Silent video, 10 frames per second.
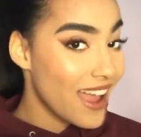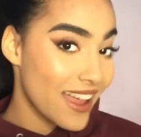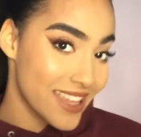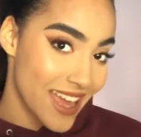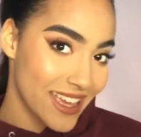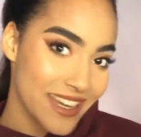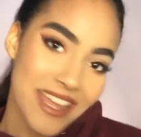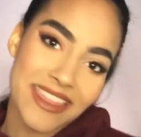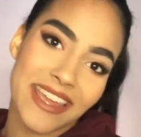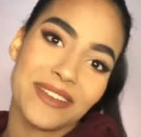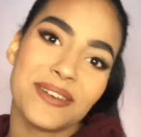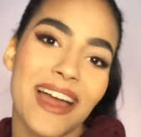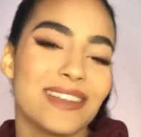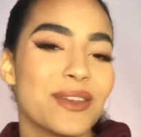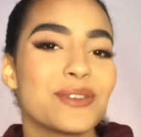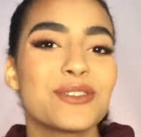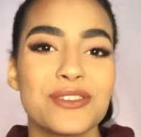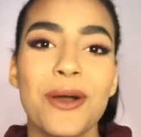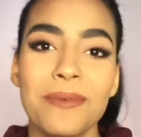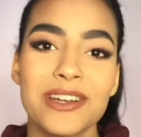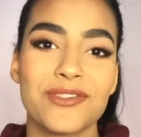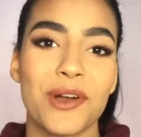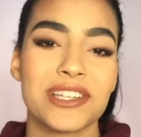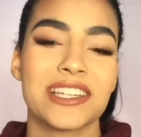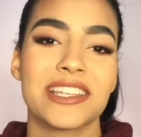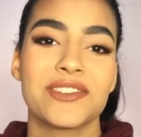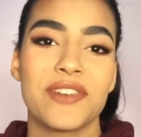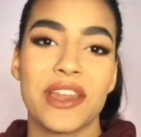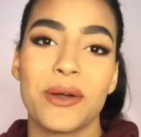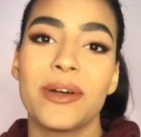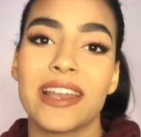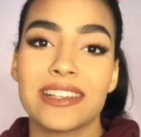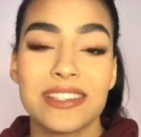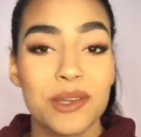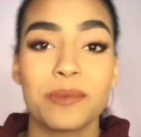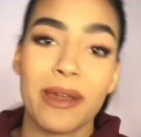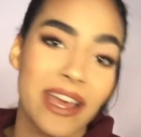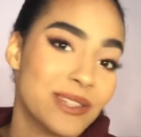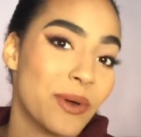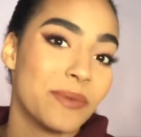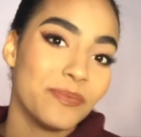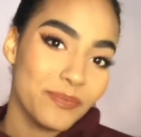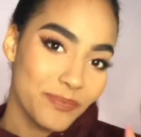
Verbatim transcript: Again, thank you guys so much for watching this video and I'll see you in my next one.